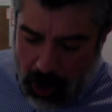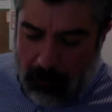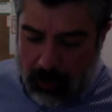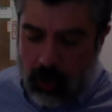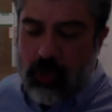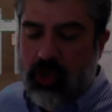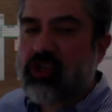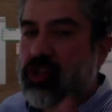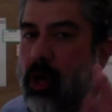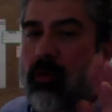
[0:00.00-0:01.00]
But you
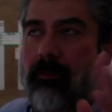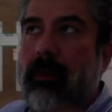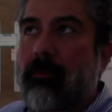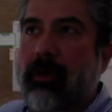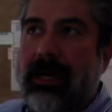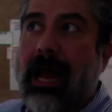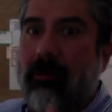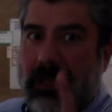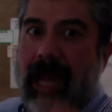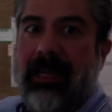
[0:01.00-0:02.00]
just start remembering
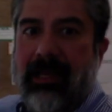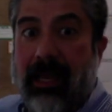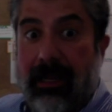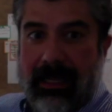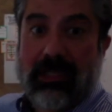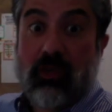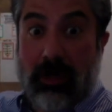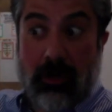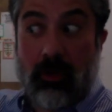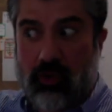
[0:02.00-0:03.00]
now lidocaine. That's
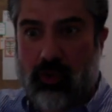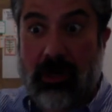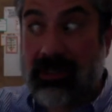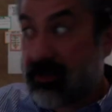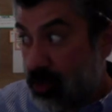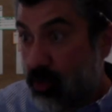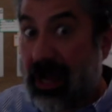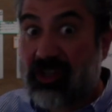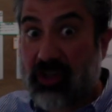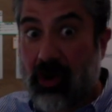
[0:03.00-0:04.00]
one of those drugs in the
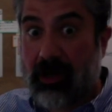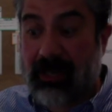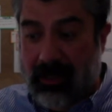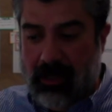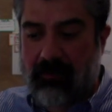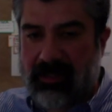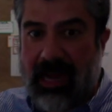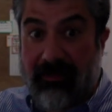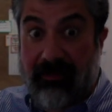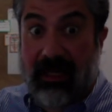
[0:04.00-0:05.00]
crash cart that comes
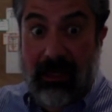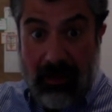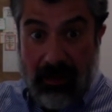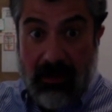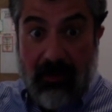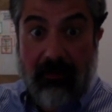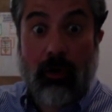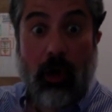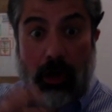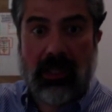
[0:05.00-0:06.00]
IV for
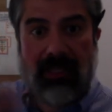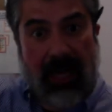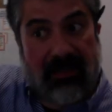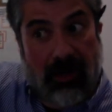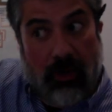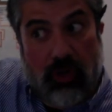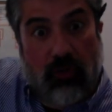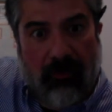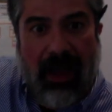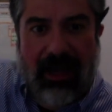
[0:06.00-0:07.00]
heart attacks that are too
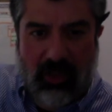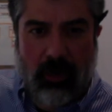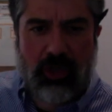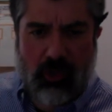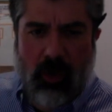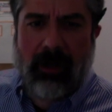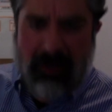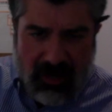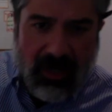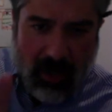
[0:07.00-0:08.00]
fast. Which
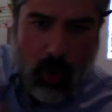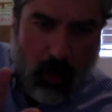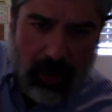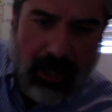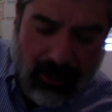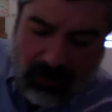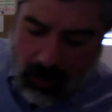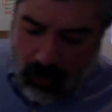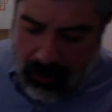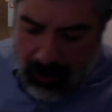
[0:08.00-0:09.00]
ones? We'll get there.
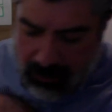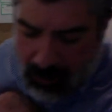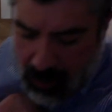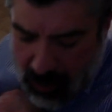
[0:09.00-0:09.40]
We'll get there.